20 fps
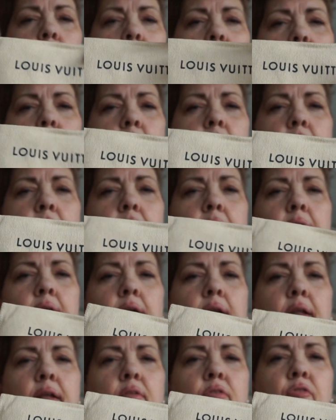
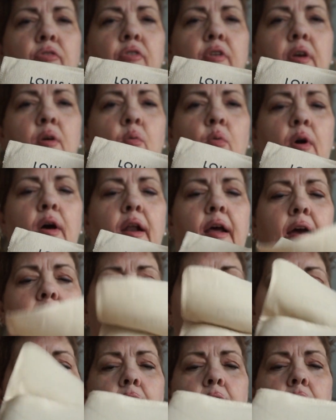and let's see what I
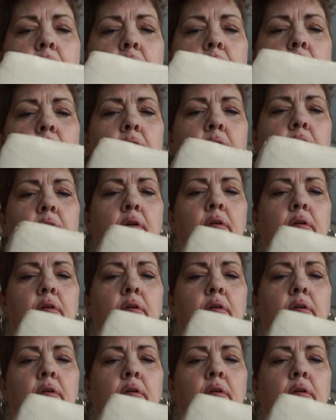got here.